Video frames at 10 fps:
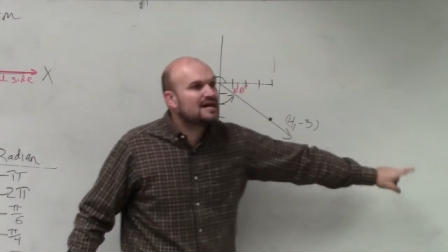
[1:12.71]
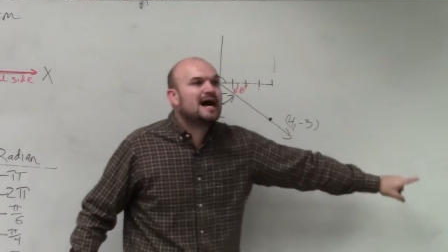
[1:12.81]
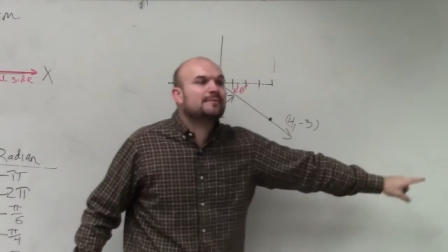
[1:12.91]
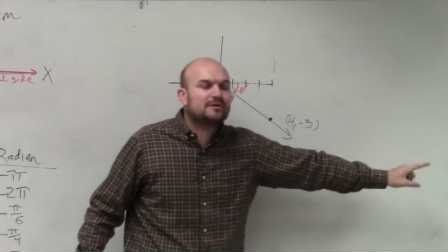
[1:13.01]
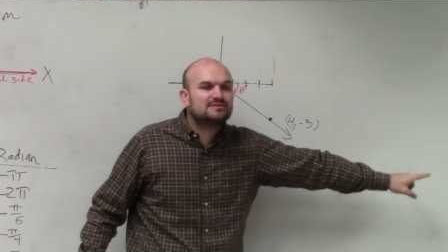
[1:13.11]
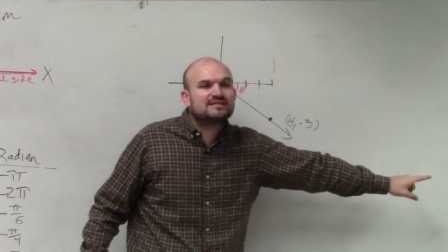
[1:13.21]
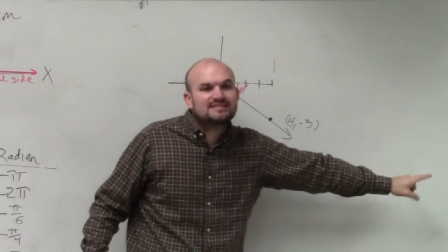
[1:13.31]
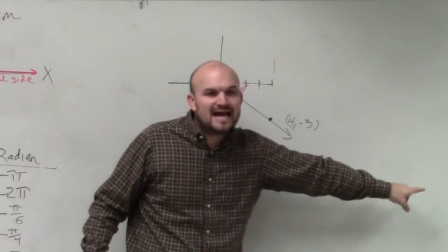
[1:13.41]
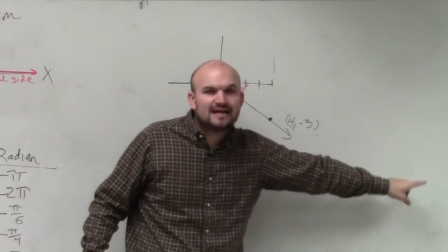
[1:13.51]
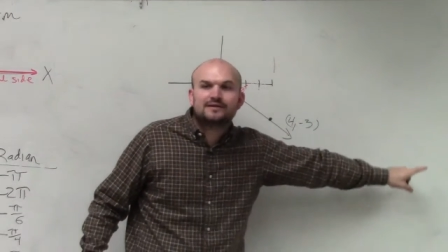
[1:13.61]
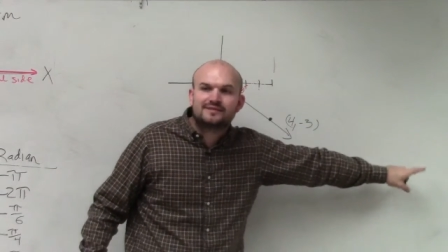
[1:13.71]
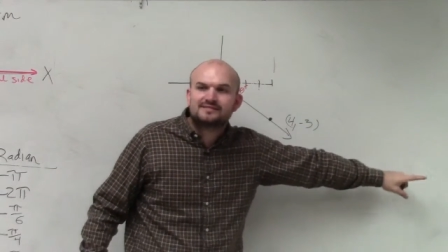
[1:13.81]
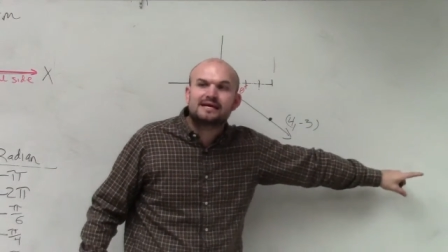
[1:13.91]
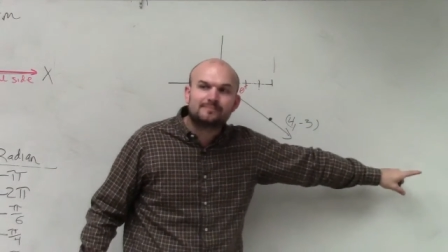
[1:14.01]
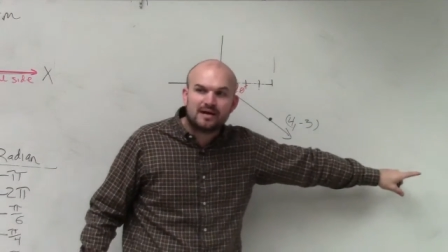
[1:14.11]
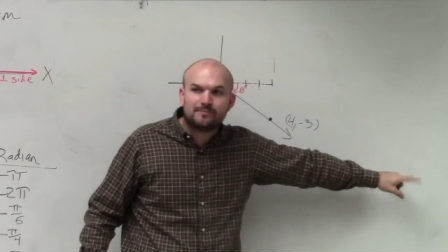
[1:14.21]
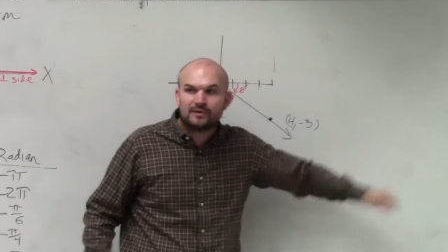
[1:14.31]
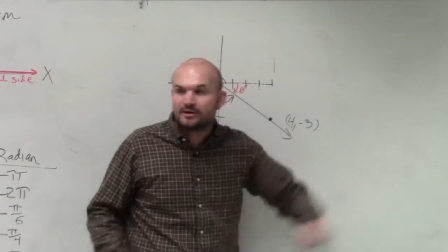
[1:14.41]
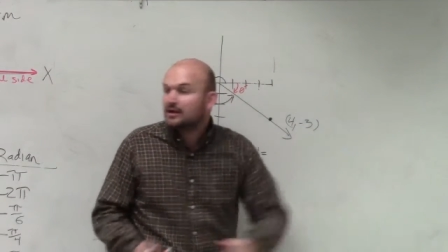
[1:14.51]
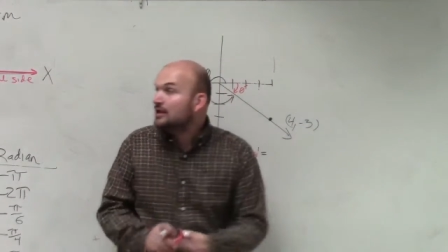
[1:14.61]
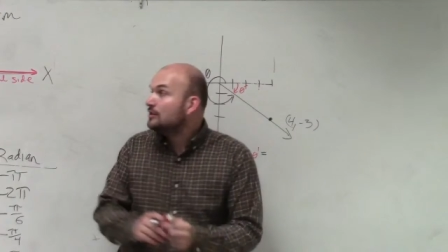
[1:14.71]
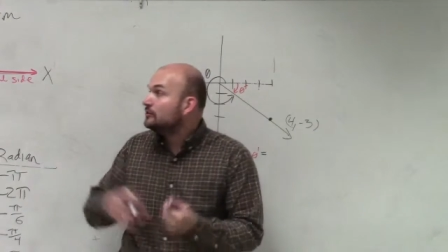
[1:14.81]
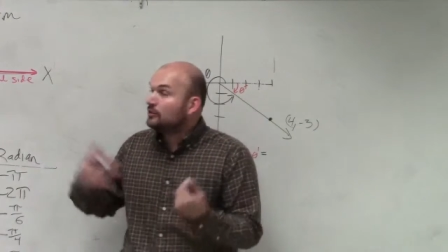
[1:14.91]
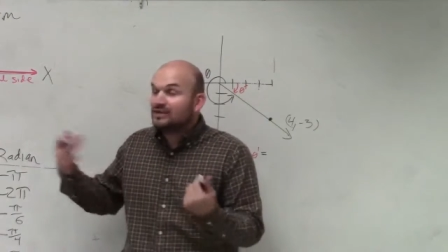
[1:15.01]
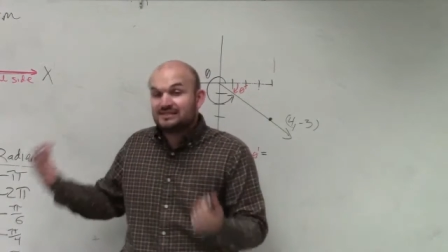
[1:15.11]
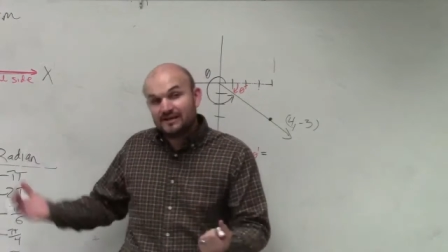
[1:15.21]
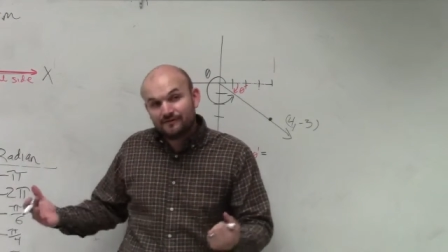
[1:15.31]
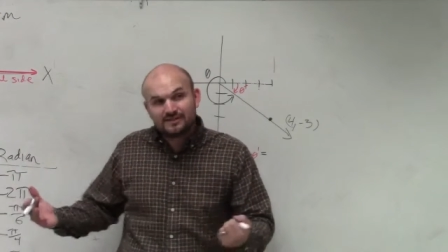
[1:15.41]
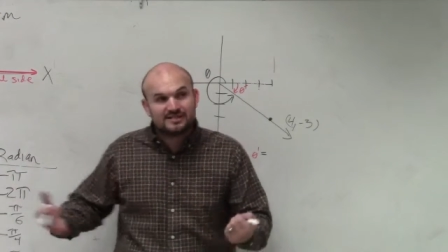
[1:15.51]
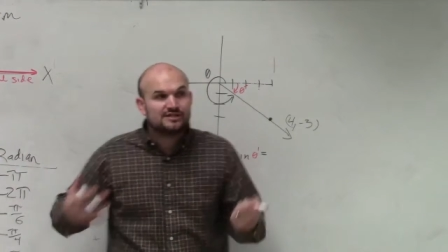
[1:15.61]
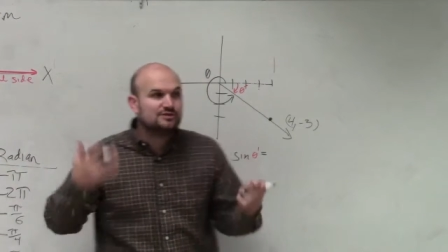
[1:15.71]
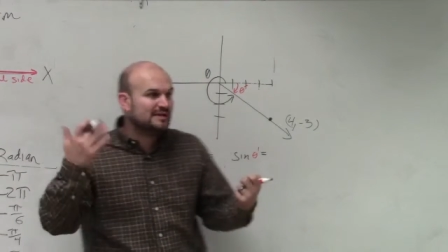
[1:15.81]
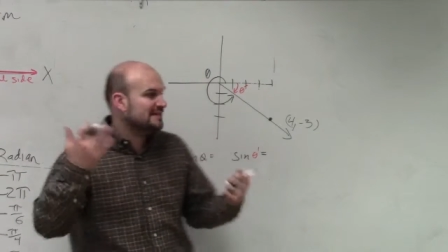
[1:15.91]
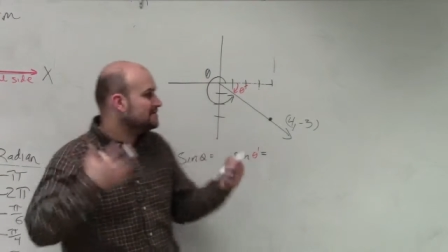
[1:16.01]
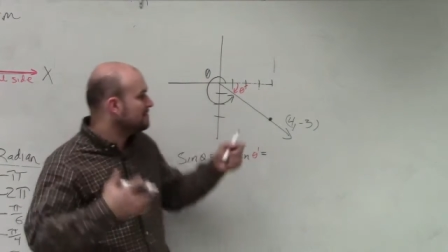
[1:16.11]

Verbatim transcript: time, it was exactly the same number. The only difference is you need to